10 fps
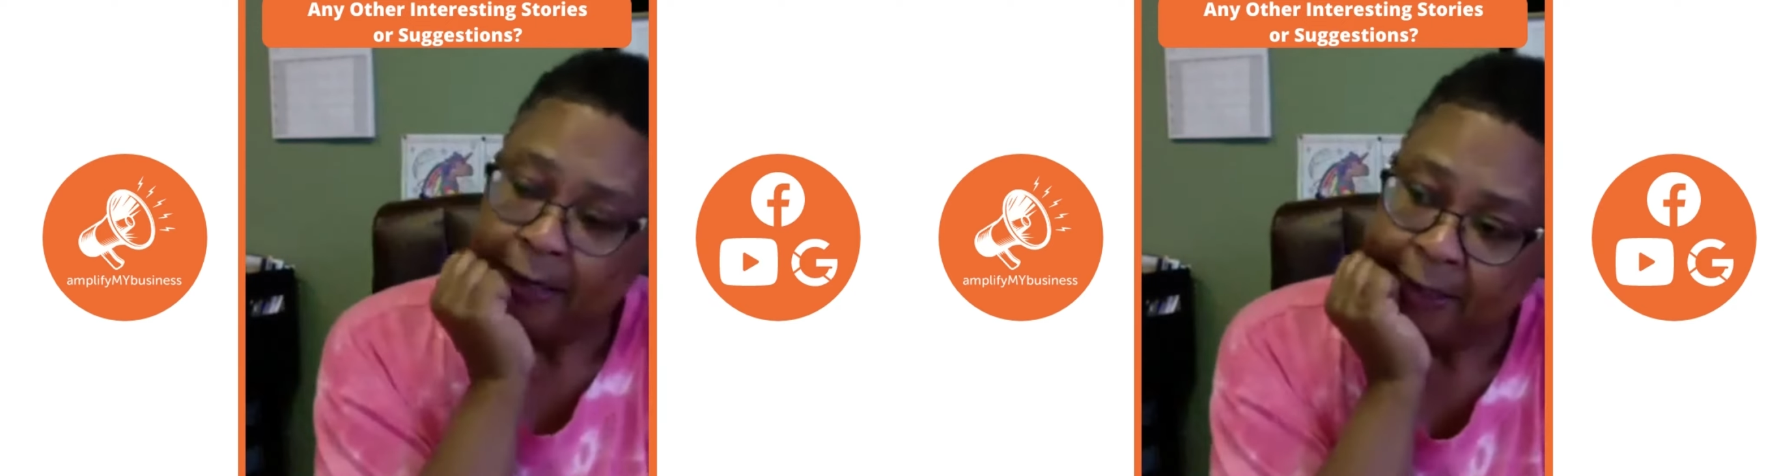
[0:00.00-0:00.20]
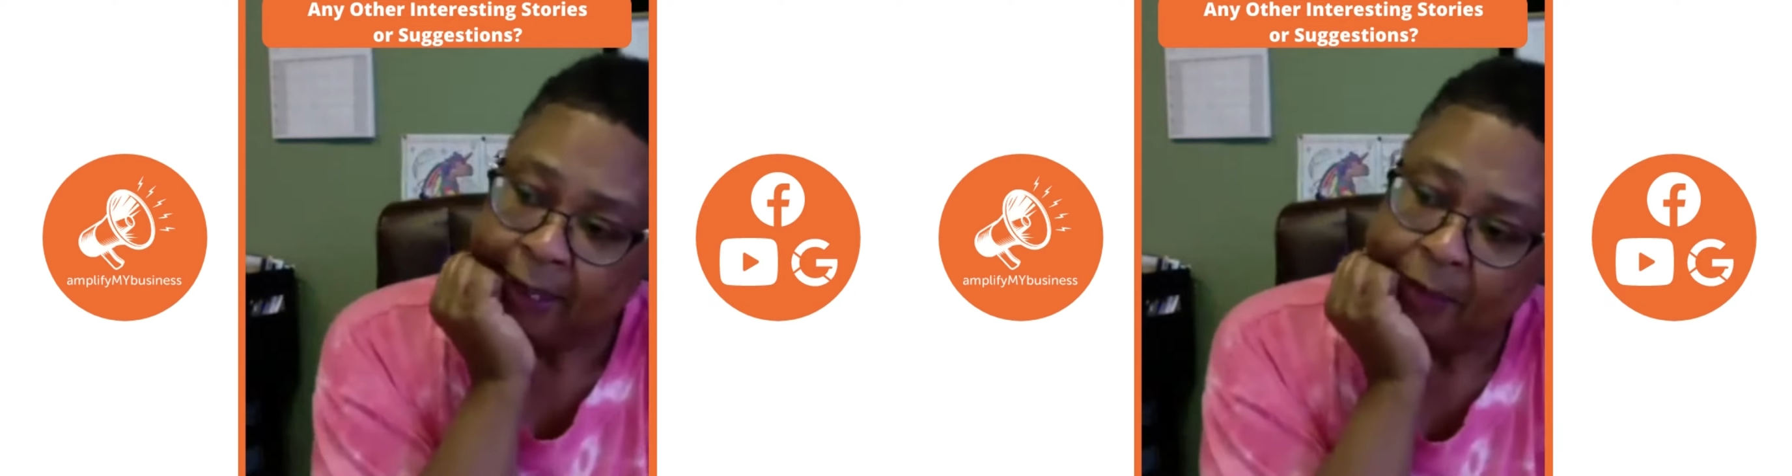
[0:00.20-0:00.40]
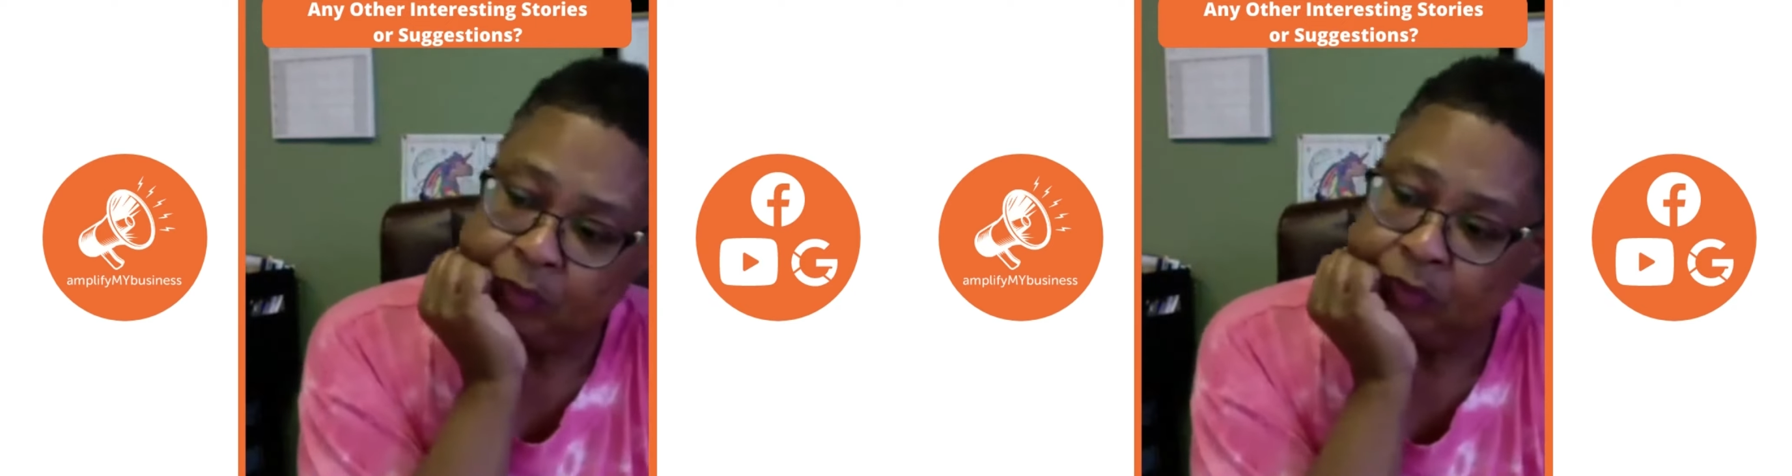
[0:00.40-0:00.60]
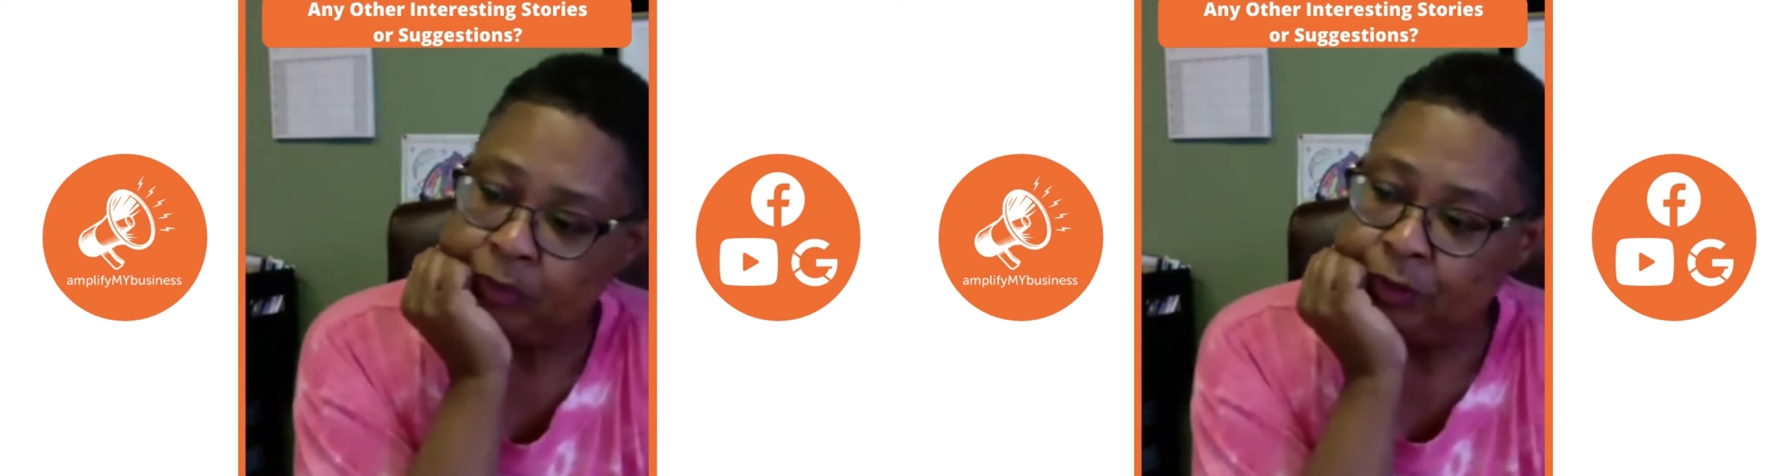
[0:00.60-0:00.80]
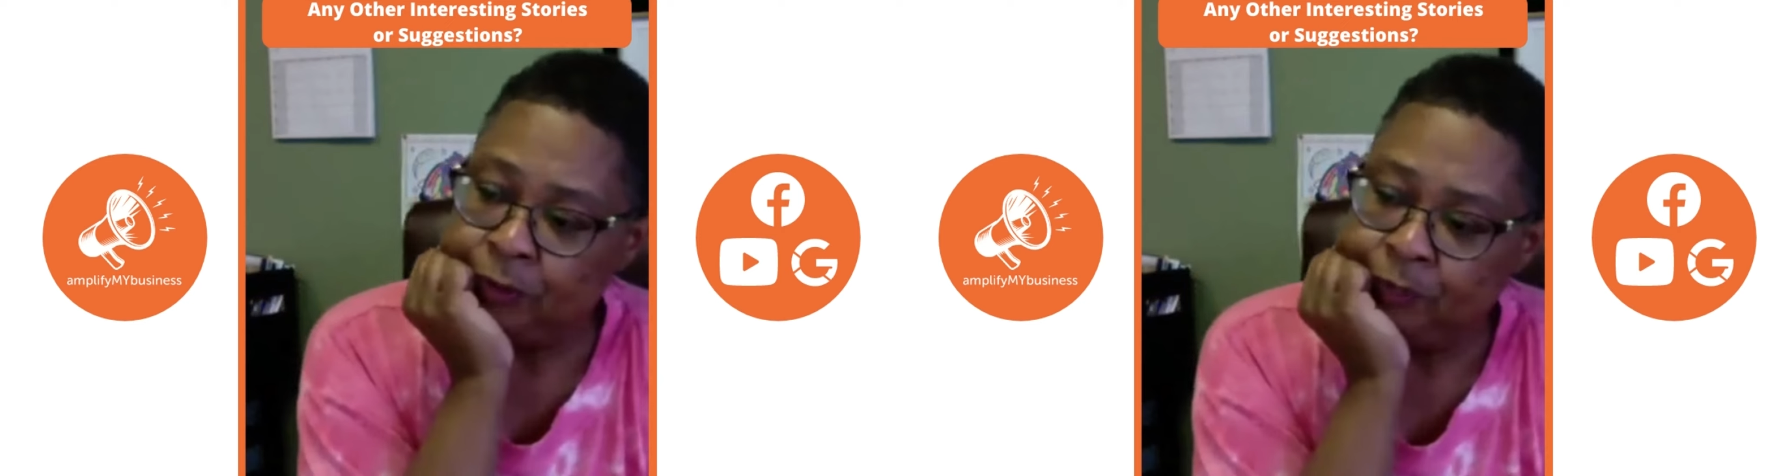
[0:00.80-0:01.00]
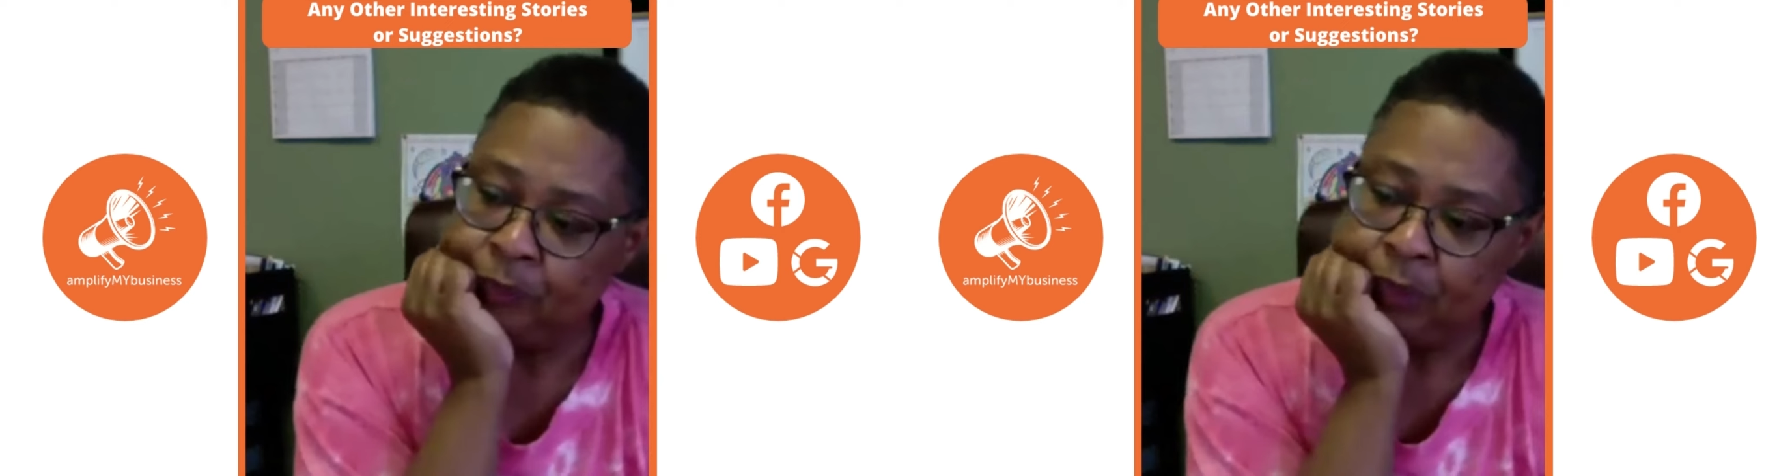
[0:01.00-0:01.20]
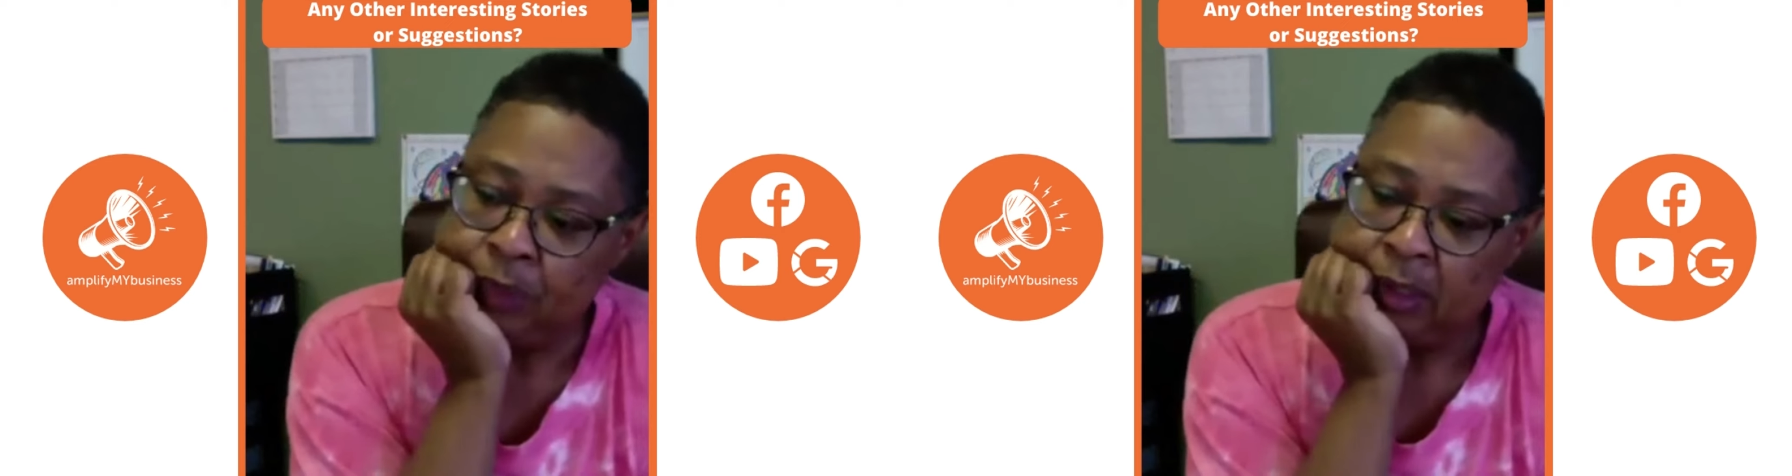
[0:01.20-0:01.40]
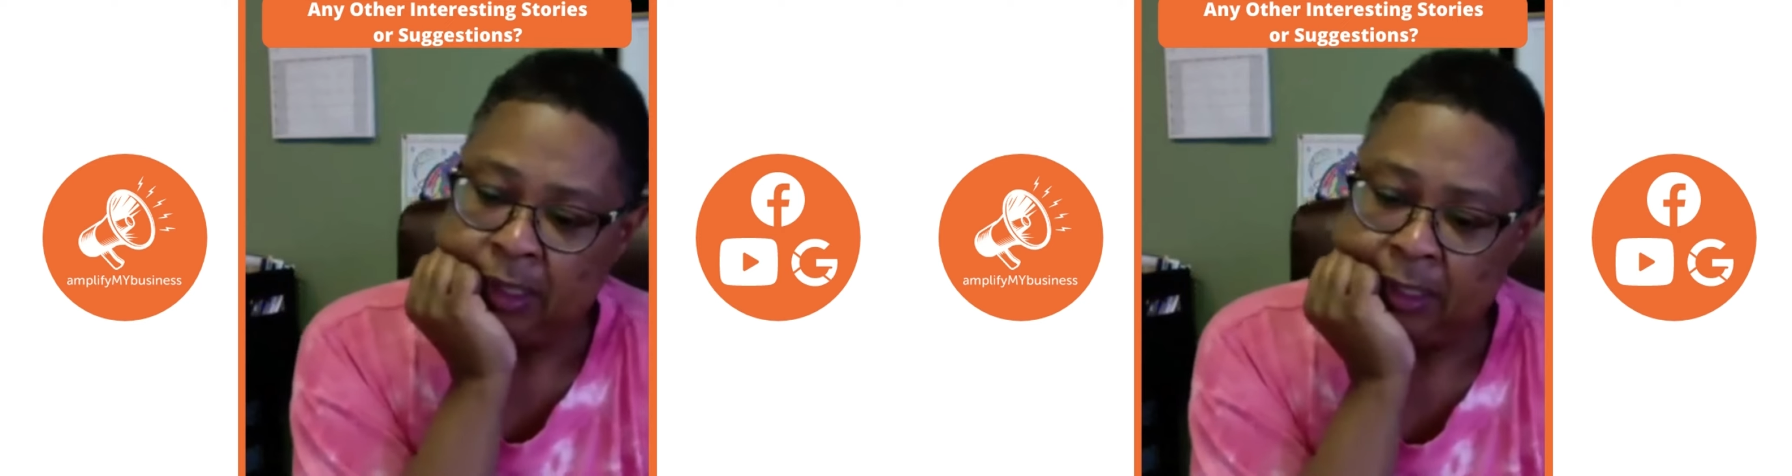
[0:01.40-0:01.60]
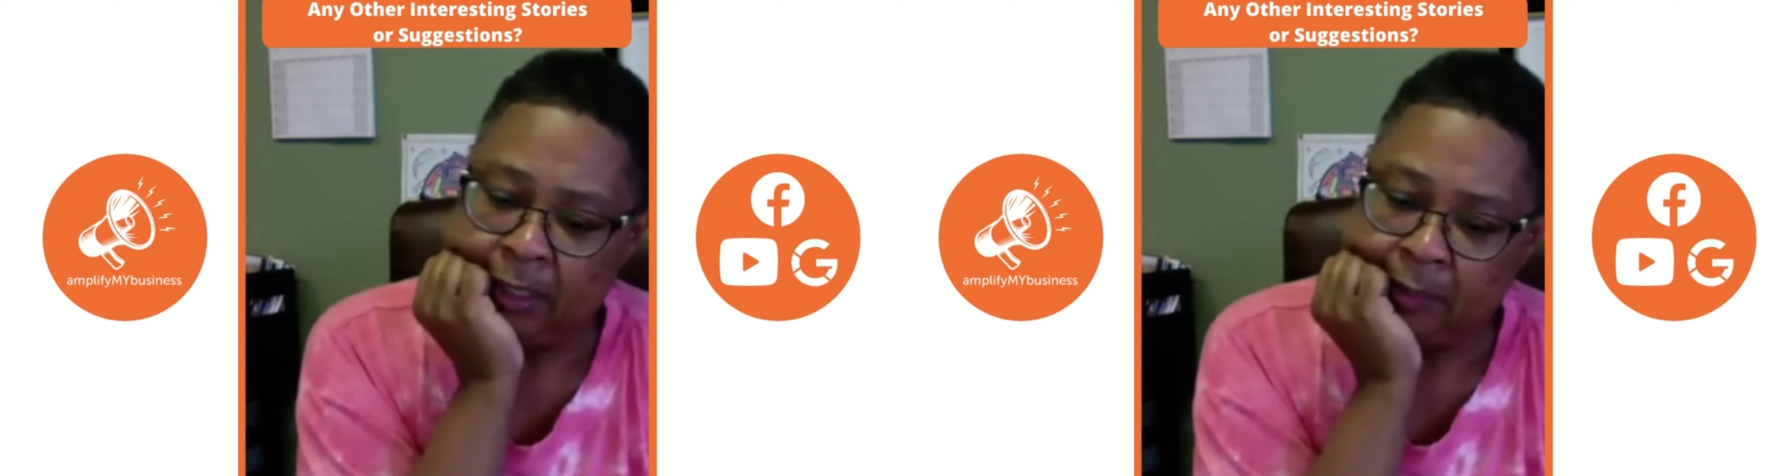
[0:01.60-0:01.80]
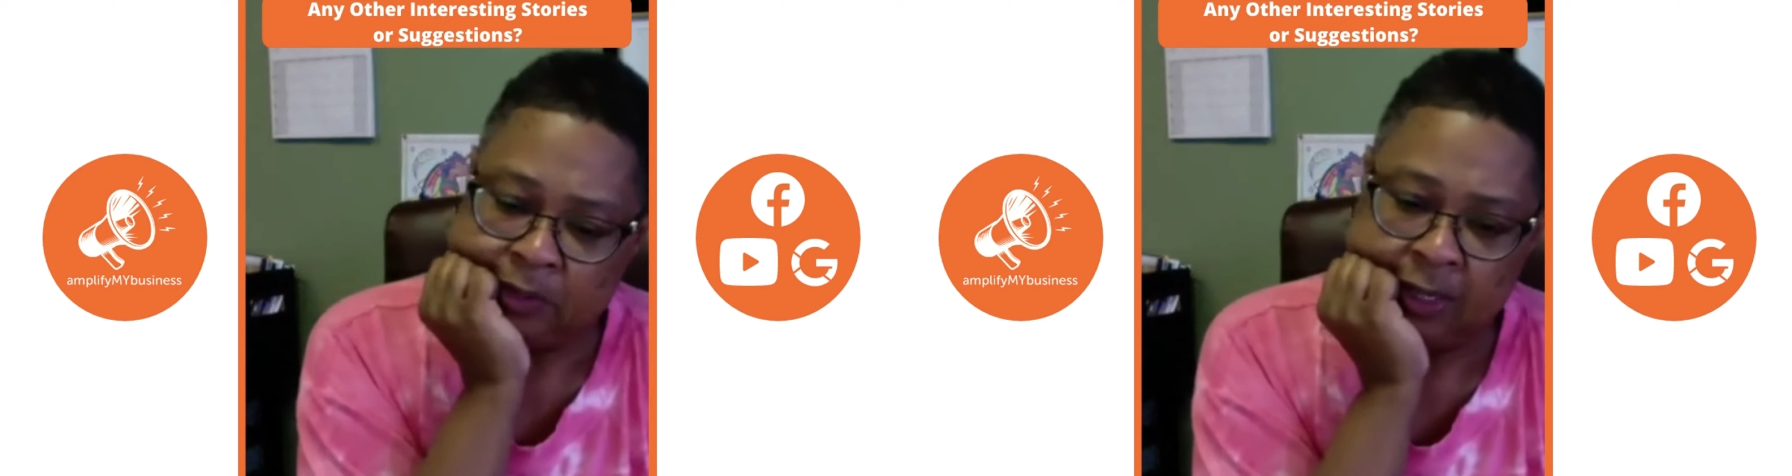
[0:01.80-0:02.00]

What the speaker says: came through. So